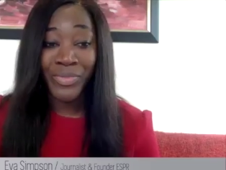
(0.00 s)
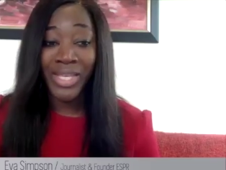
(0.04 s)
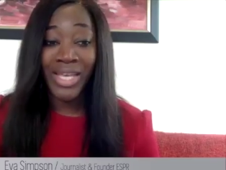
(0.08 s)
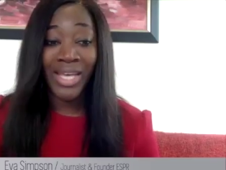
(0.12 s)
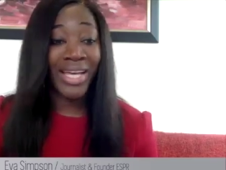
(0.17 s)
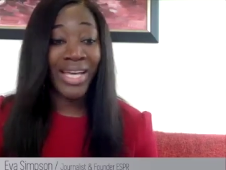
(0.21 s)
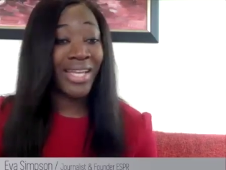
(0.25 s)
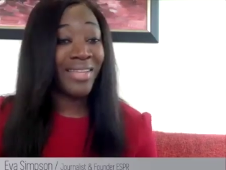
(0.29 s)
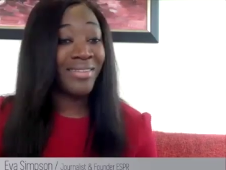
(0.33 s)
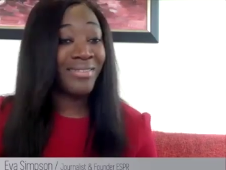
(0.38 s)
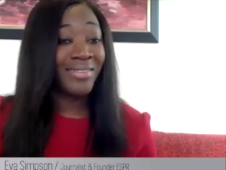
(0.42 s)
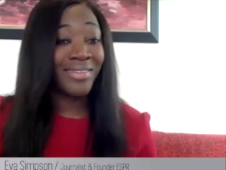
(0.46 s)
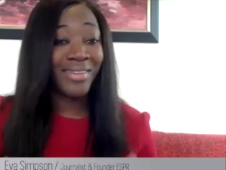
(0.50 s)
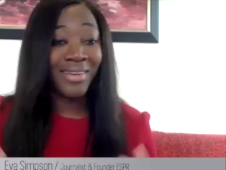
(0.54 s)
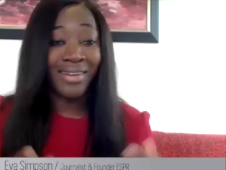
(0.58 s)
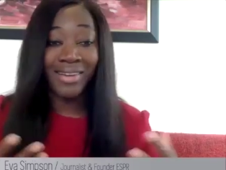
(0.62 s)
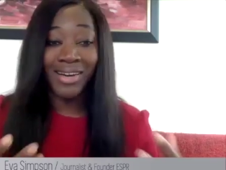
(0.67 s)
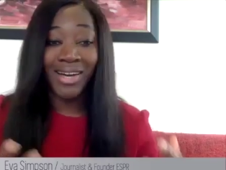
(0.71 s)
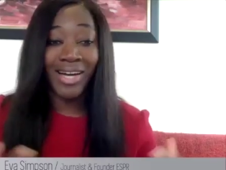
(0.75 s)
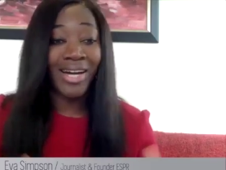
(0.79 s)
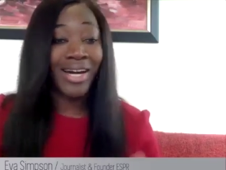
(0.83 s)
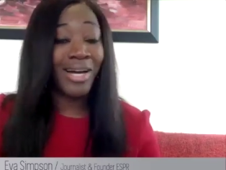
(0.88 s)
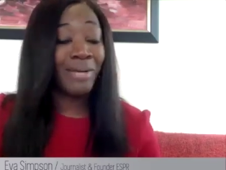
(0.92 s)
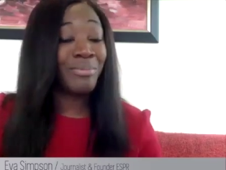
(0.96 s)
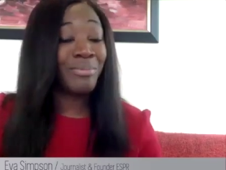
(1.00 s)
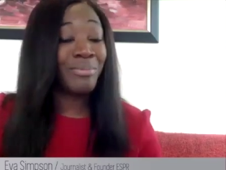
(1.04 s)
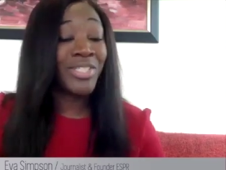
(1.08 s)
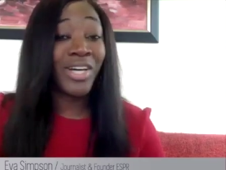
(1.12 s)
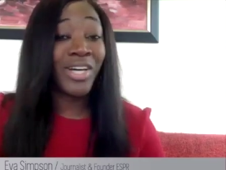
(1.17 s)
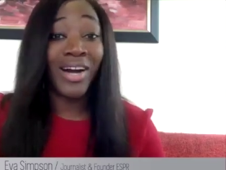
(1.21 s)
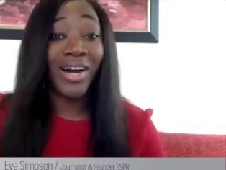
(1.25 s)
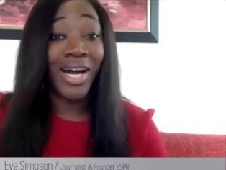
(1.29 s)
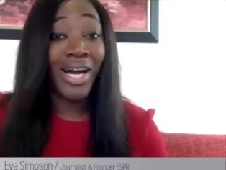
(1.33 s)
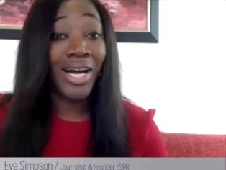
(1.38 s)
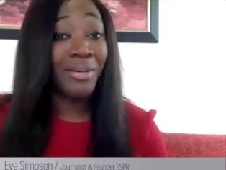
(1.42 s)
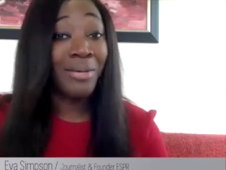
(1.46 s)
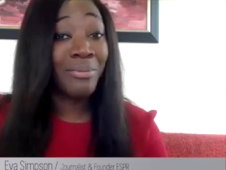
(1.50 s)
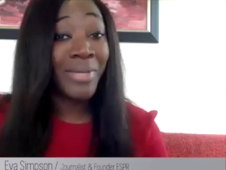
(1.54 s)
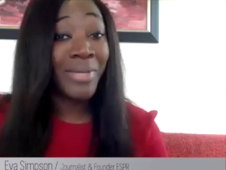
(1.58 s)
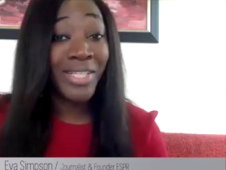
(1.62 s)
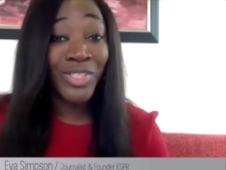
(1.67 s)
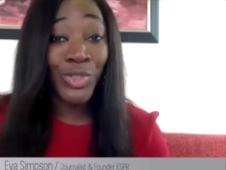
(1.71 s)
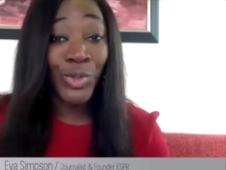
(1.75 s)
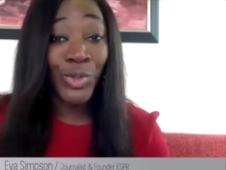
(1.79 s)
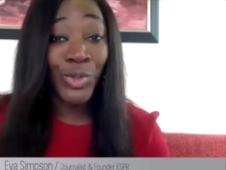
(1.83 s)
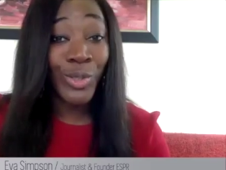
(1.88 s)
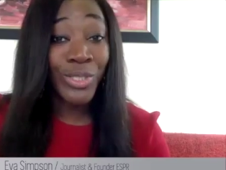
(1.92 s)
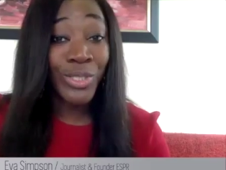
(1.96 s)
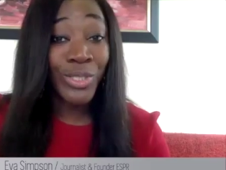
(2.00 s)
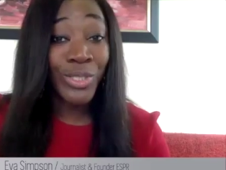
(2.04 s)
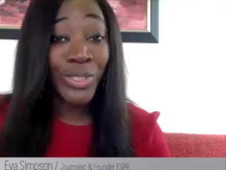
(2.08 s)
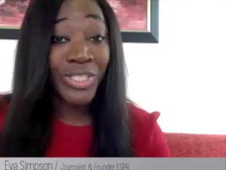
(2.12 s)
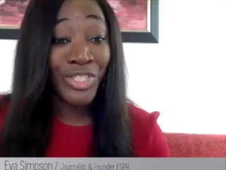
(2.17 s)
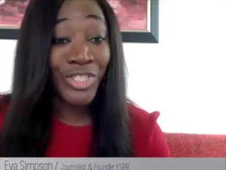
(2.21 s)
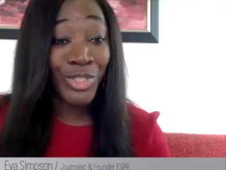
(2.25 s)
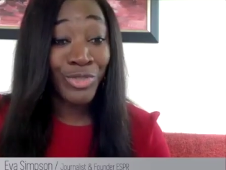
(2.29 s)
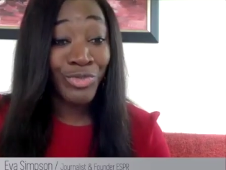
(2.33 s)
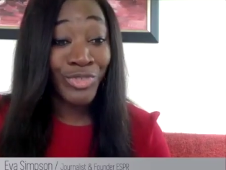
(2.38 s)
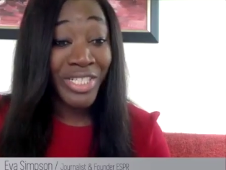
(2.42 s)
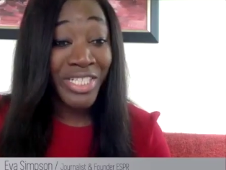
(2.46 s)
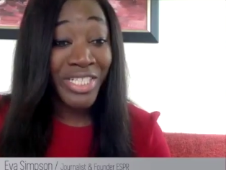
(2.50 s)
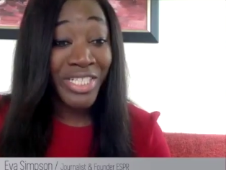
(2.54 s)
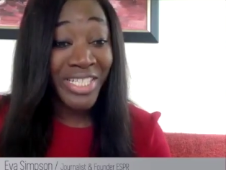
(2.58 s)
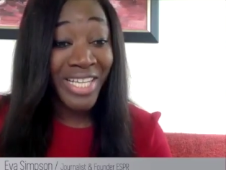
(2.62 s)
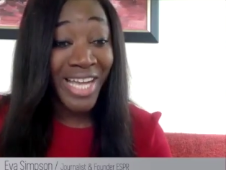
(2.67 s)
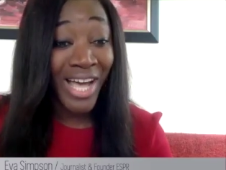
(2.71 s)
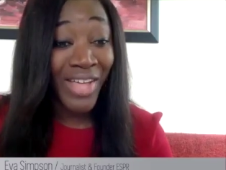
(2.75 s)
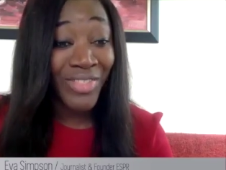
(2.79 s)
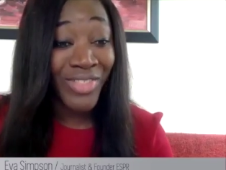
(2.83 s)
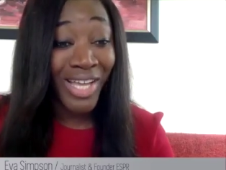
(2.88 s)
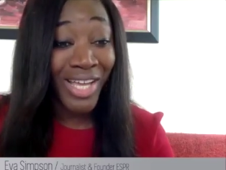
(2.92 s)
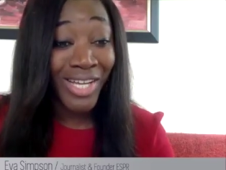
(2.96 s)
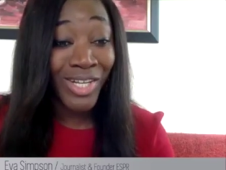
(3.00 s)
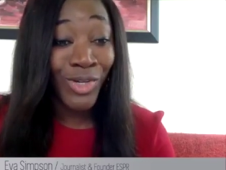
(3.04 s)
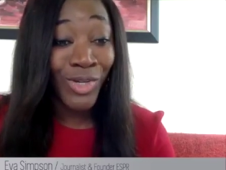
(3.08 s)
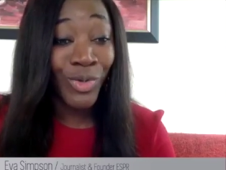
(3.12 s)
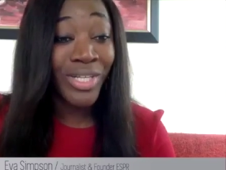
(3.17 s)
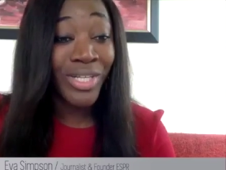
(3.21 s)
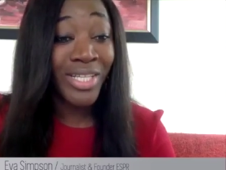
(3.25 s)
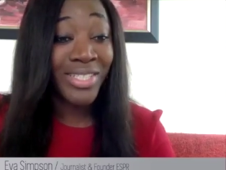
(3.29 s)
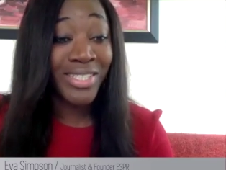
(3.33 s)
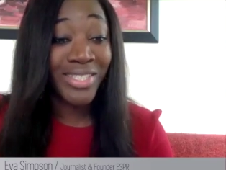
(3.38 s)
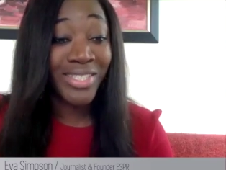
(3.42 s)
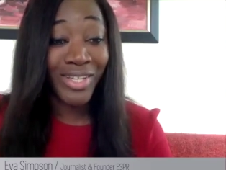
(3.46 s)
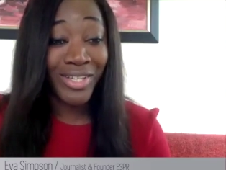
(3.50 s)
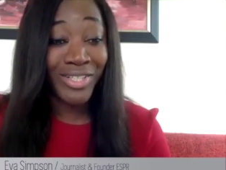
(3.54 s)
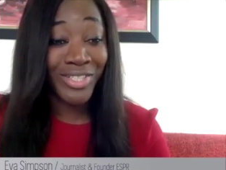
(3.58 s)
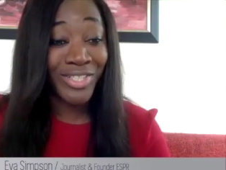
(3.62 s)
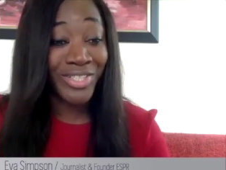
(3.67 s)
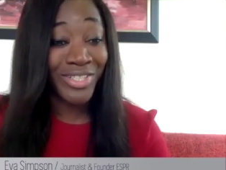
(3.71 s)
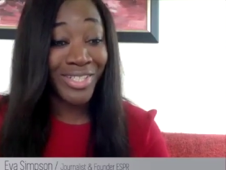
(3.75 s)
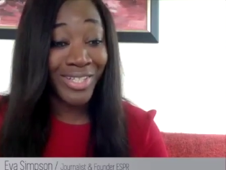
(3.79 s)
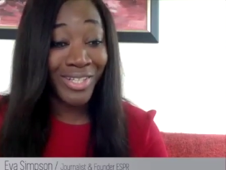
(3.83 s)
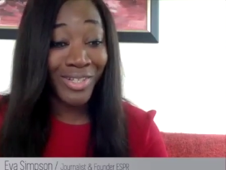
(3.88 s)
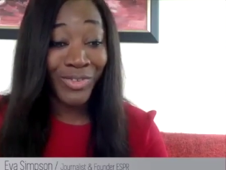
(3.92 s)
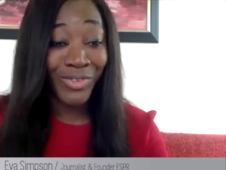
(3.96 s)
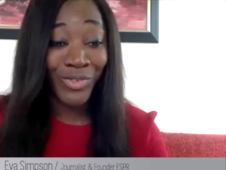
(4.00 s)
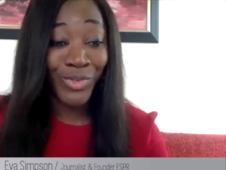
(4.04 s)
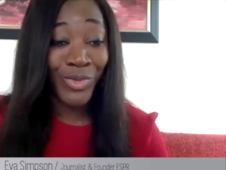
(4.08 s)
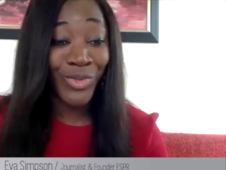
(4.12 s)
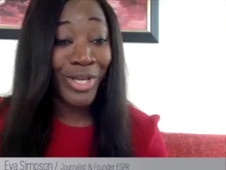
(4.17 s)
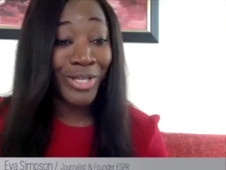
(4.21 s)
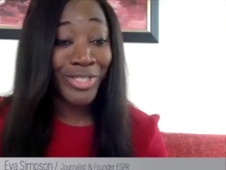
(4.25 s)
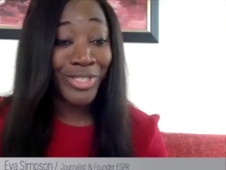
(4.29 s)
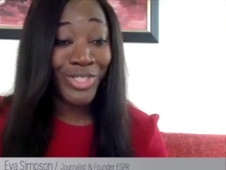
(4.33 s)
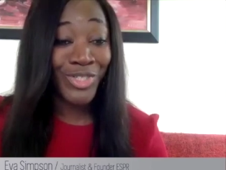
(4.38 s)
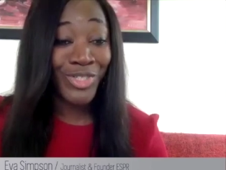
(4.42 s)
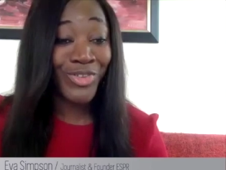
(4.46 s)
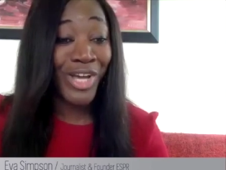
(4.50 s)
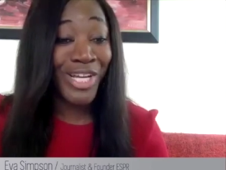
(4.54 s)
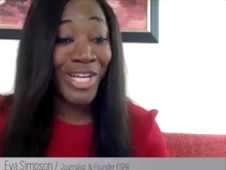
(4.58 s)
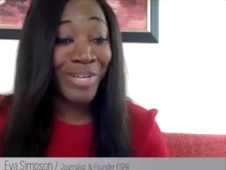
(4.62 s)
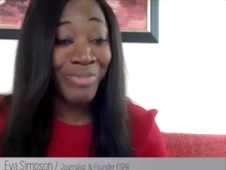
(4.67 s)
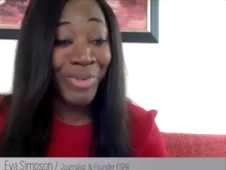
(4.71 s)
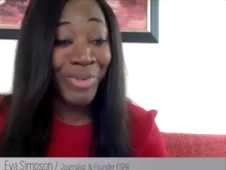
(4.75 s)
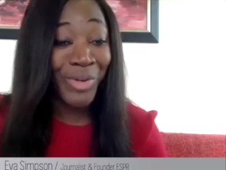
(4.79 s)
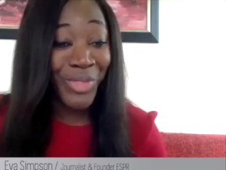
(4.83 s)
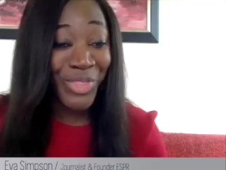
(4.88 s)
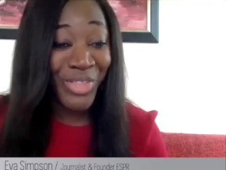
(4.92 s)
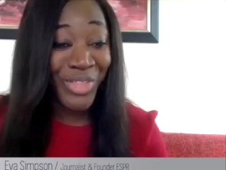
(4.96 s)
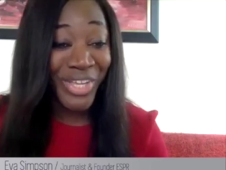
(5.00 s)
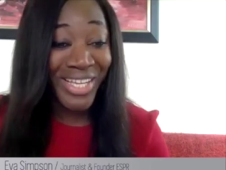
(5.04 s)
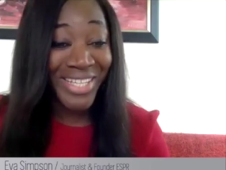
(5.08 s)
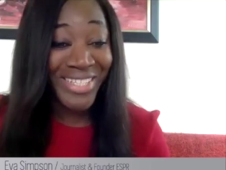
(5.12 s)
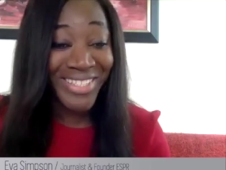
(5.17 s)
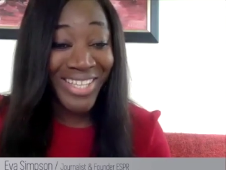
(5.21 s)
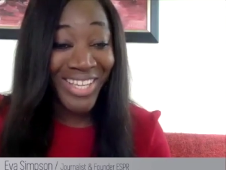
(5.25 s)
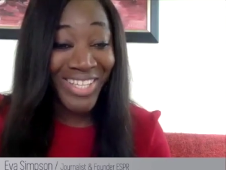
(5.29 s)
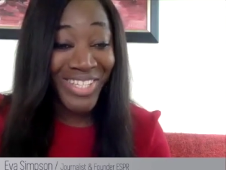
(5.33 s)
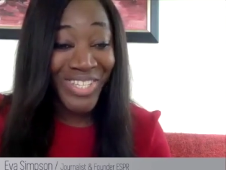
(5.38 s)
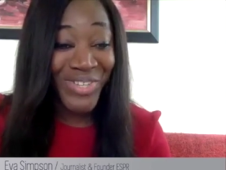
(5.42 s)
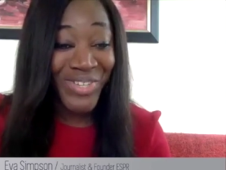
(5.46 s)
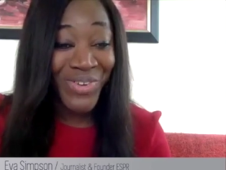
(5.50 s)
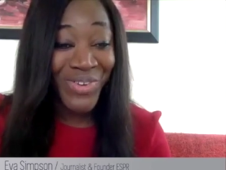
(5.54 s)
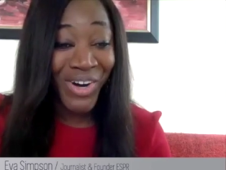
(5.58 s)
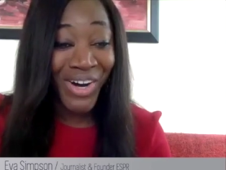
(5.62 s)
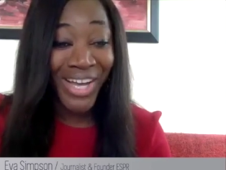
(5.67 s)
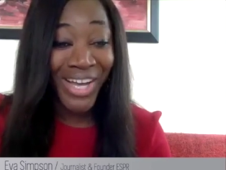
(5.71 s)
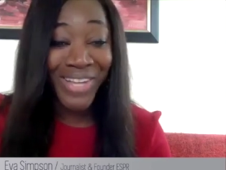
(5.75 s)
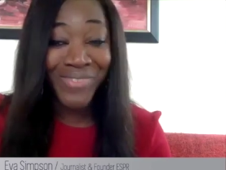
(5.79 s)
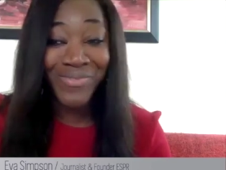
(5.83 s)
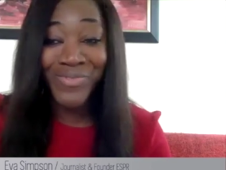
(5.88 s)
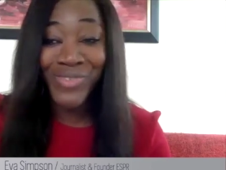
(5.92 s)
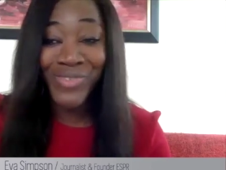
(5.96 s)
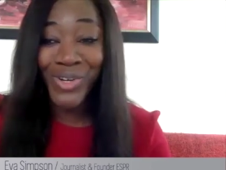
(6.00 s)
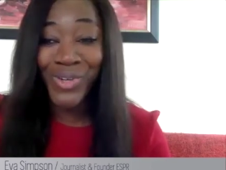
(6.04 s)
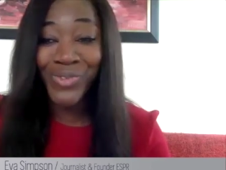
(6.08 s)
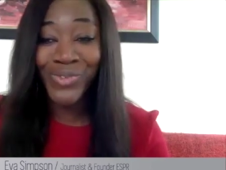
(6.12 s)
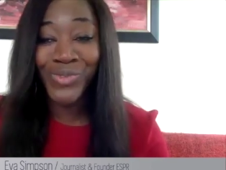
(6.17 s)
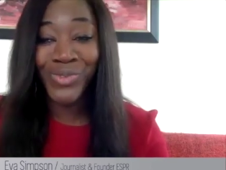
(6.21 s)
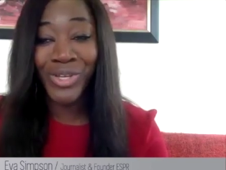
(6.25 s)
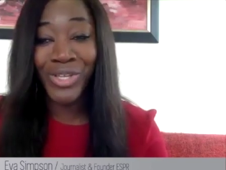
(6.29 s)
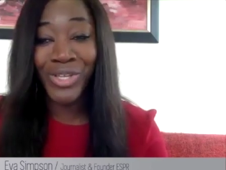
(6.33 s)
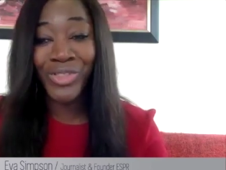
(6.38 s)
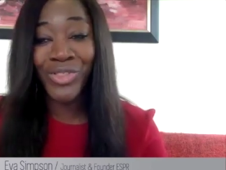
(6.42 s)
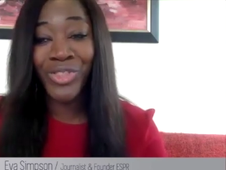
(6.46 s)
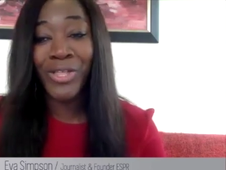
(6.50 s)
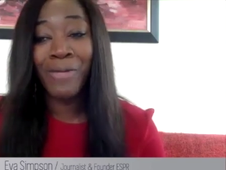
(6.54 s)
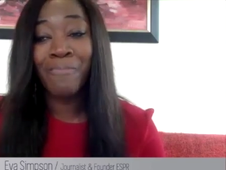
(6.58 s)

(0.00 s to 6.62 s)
And I'm exhausted just reading out that long list, Ursula, of all those incredible things that you are involved with.